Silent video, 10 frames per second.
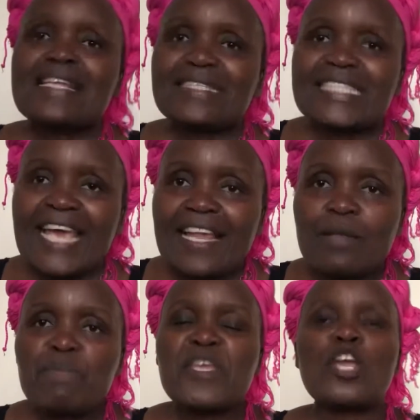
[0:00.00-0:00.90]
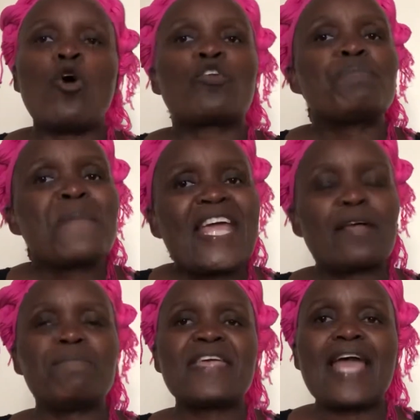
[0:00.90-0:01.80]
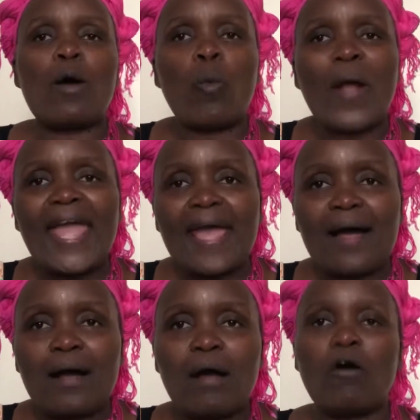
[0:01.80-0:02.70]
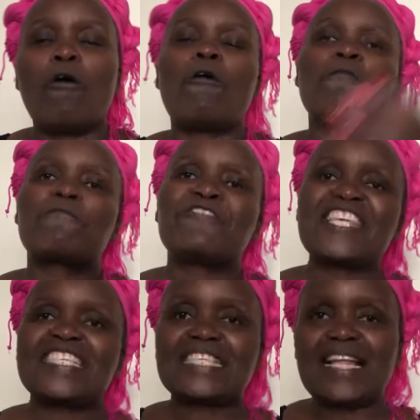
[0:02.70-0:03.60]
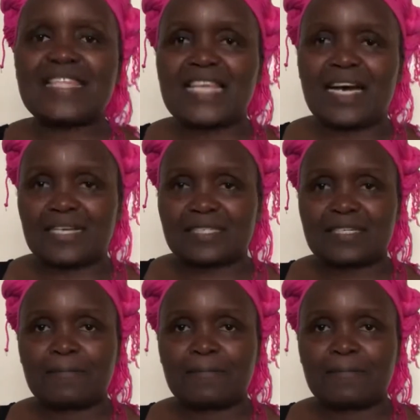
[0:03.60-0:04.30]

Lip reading: Tell me or make me aware of this and that.